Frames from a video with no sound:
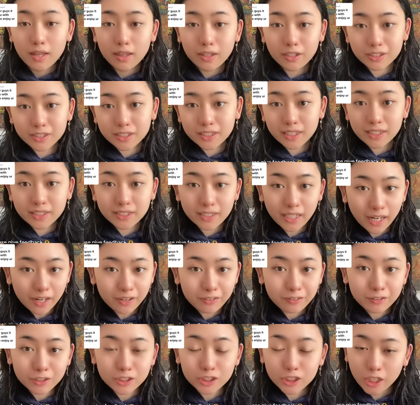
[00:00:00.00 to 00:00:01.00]
Learn the
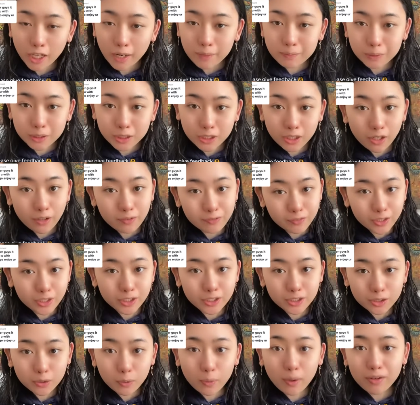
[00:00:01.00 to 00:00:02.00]
entire first chapter of
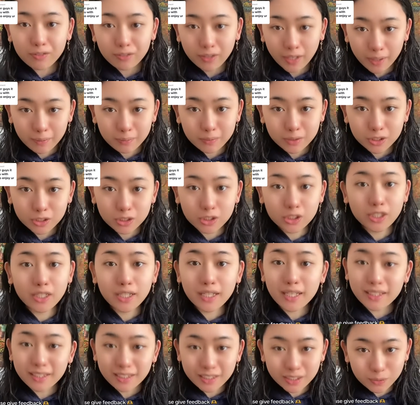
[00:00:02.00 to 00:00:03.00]
Year 12
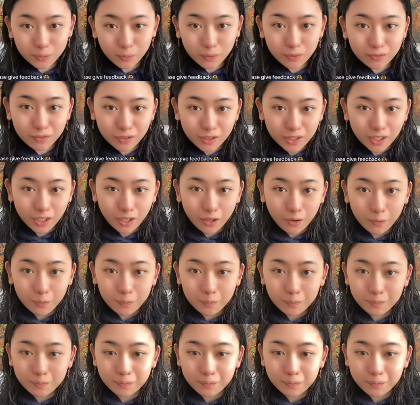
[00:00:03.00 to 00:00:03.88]
Chemistry in this one video.